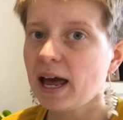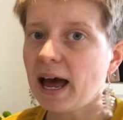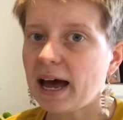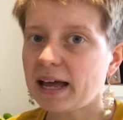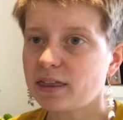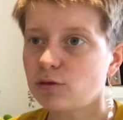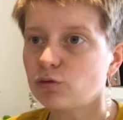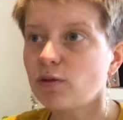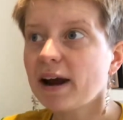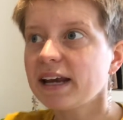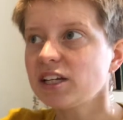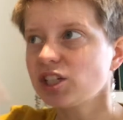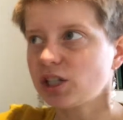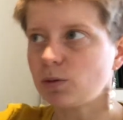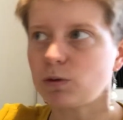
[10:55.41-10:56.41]
And the
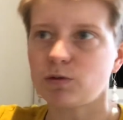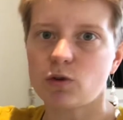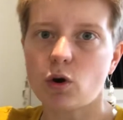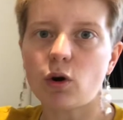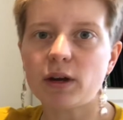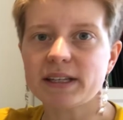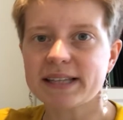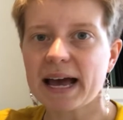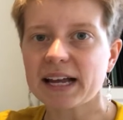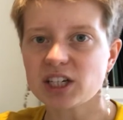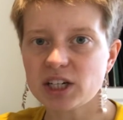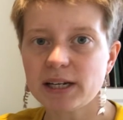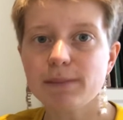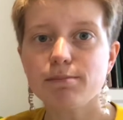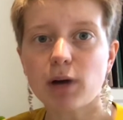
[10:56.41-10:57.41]
range that we've got is
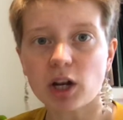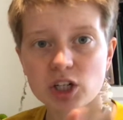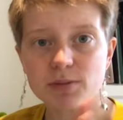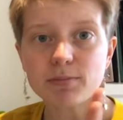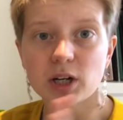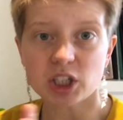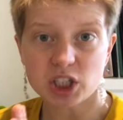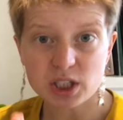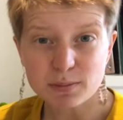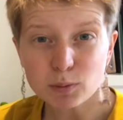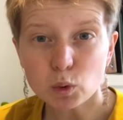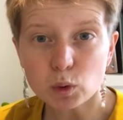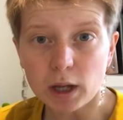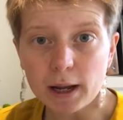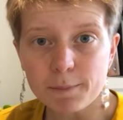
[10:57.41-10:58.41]
actually much, much
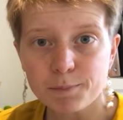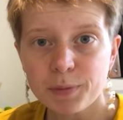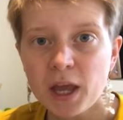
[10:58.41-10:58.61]
smaller.